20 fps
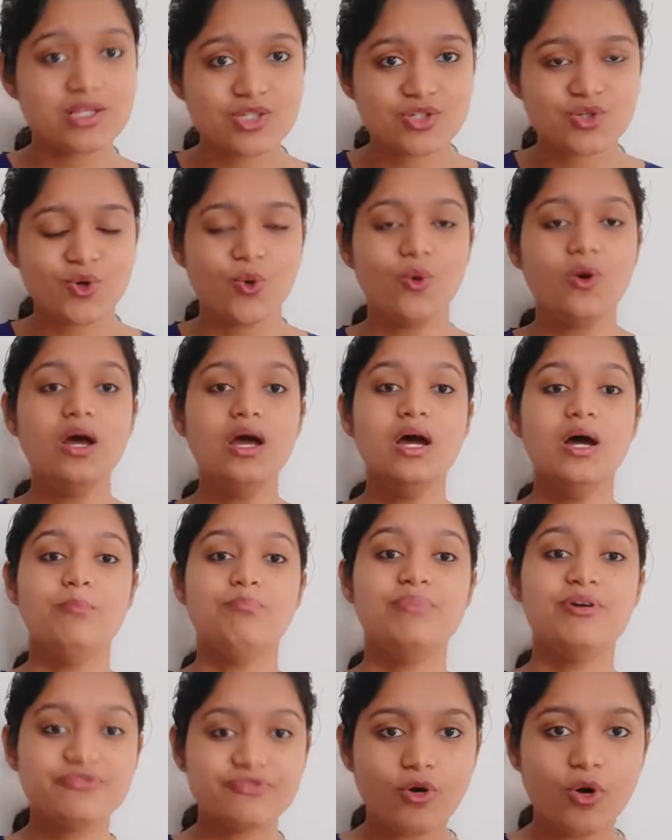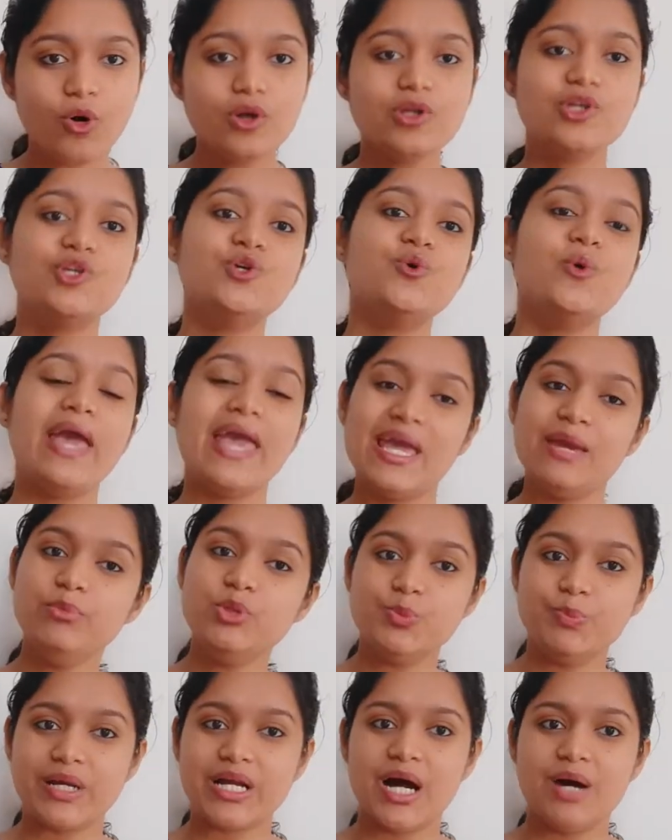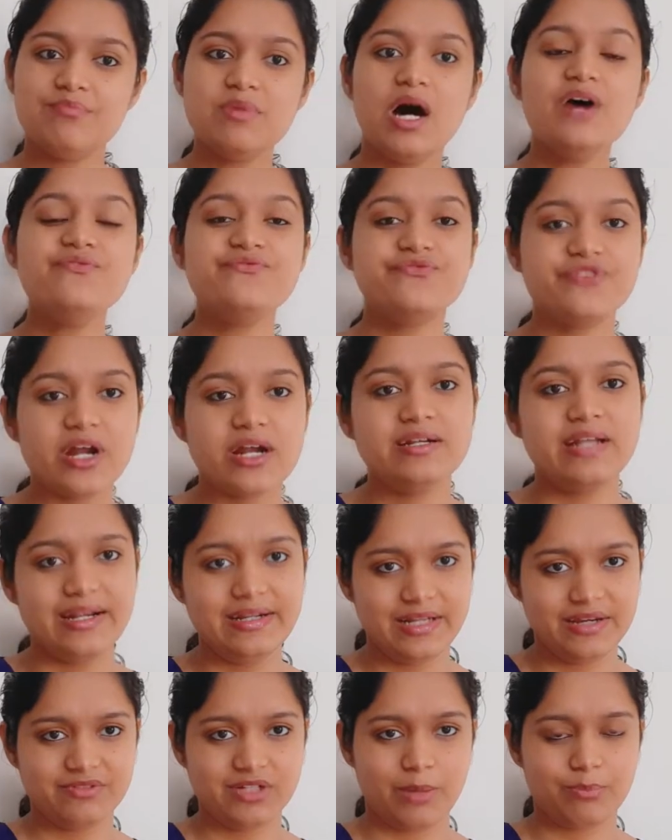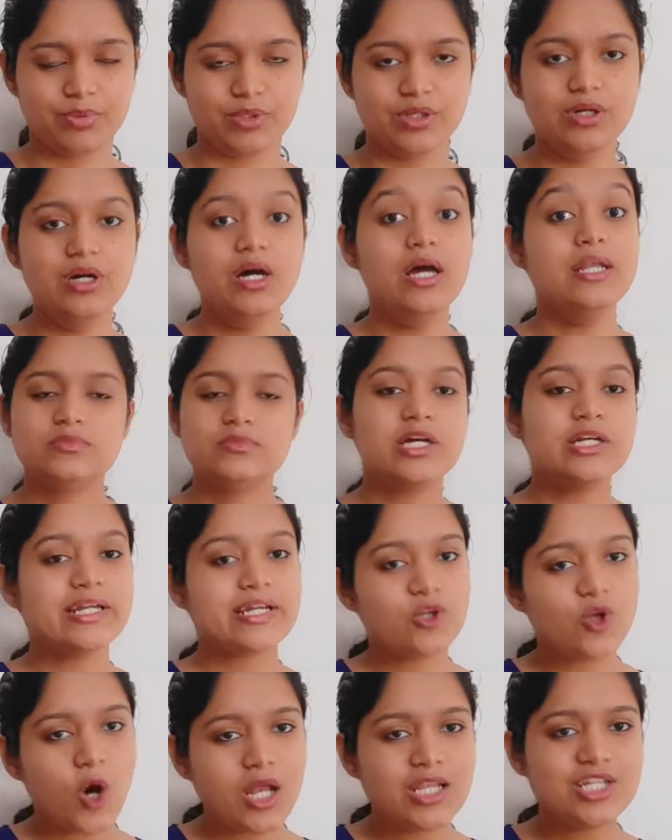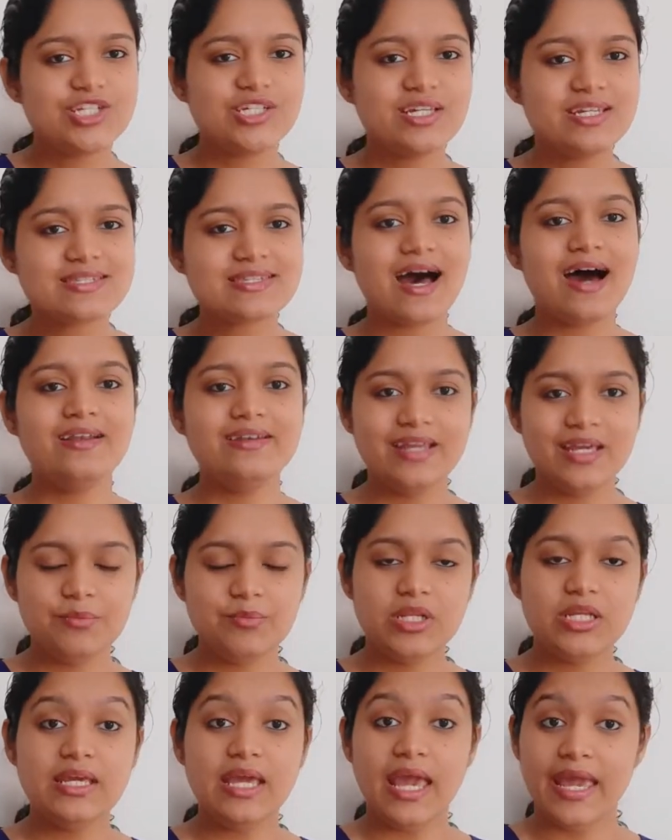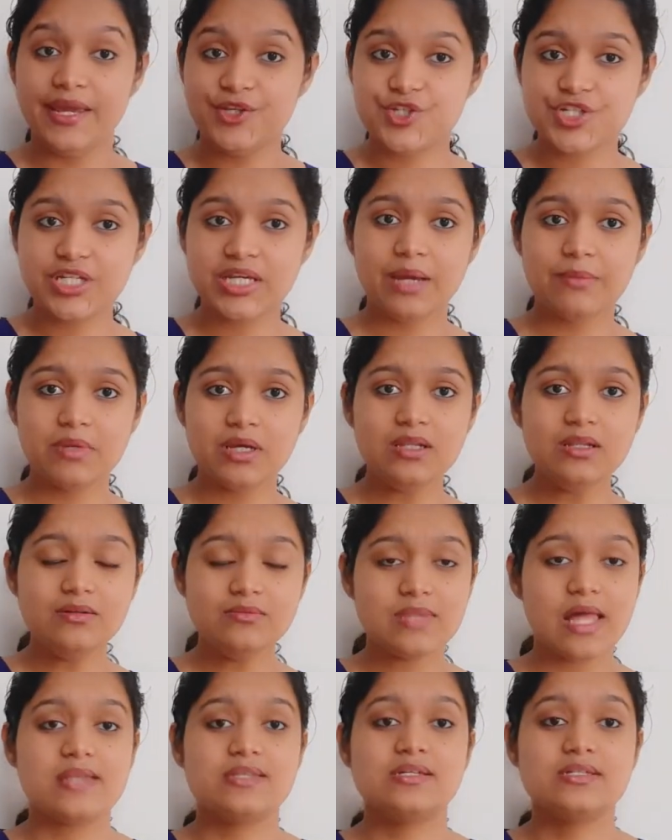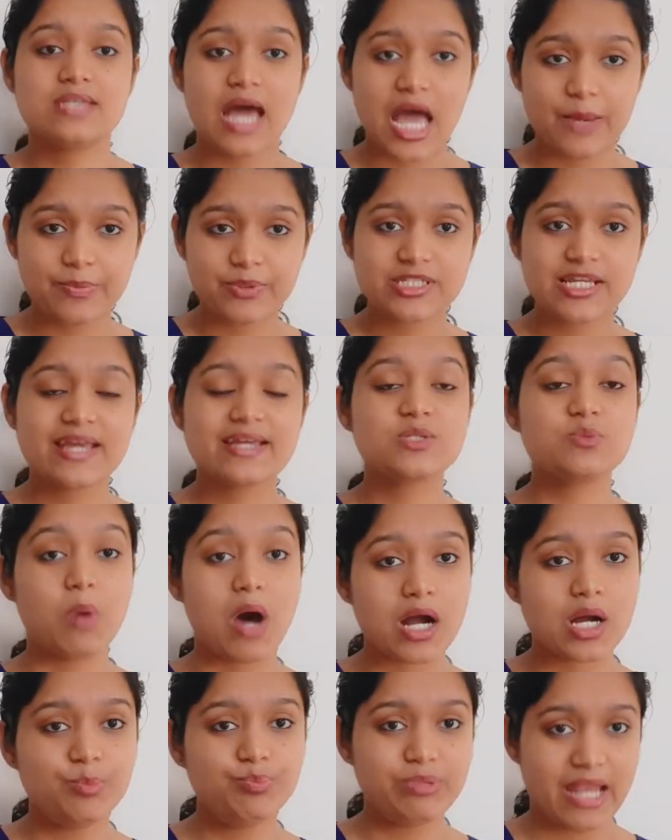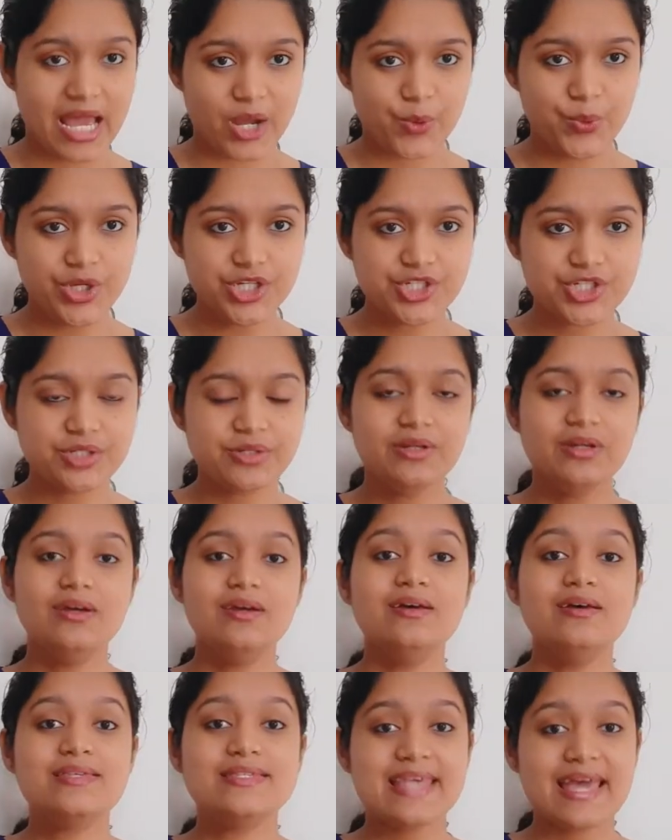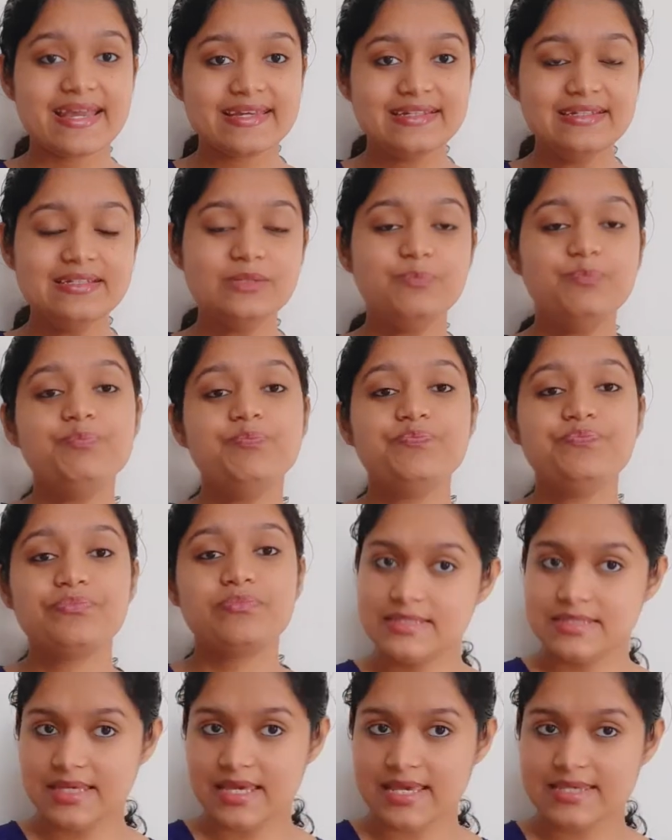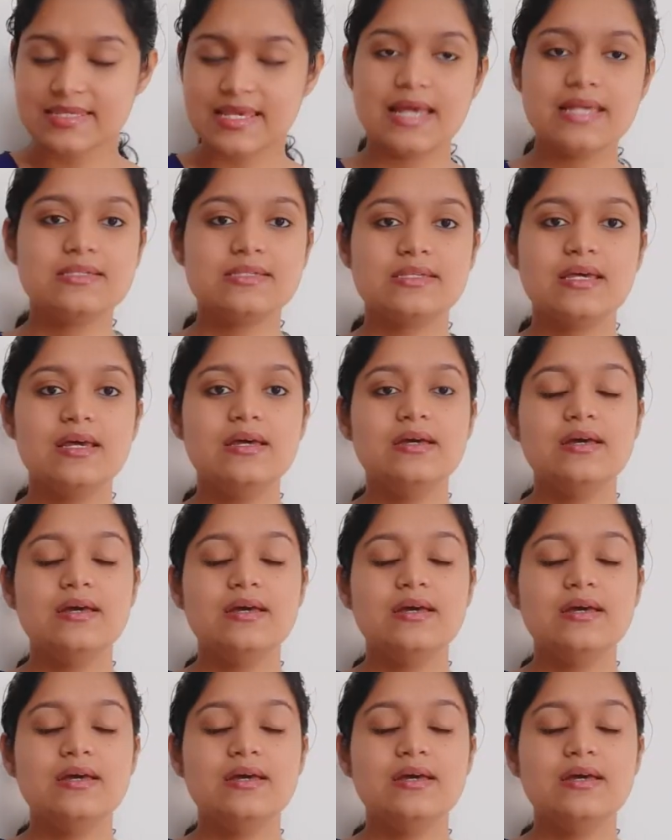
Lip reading: know before you aim to become a front-end developer. The technologies are namely HTML, that is hypertext markup language, second CSS,